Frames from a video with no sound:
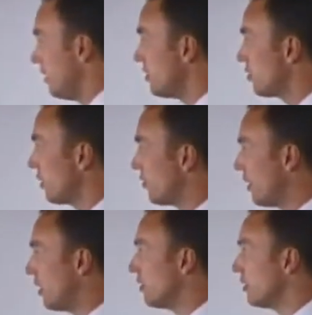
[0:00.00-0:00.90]
is to be
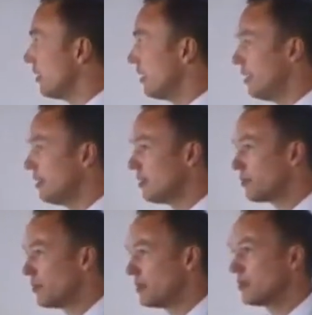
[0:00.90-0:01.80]
found in
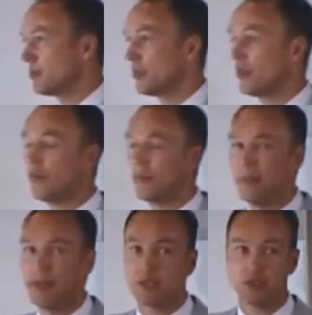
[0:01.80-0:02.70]
the principle of
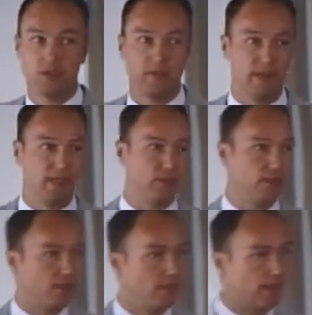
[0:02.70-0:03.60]
marginal
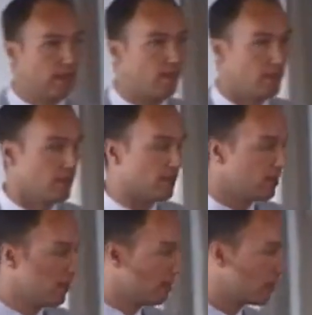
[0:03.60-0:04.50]
value, and here the
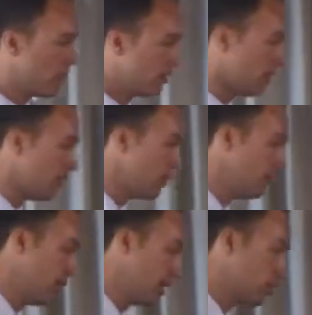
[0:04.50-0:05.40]
emphasis is on
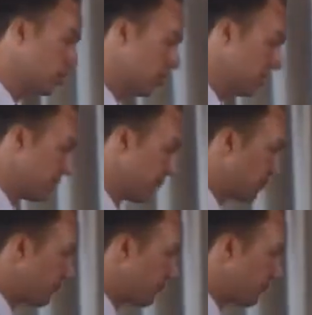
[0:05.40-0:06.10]
marginal.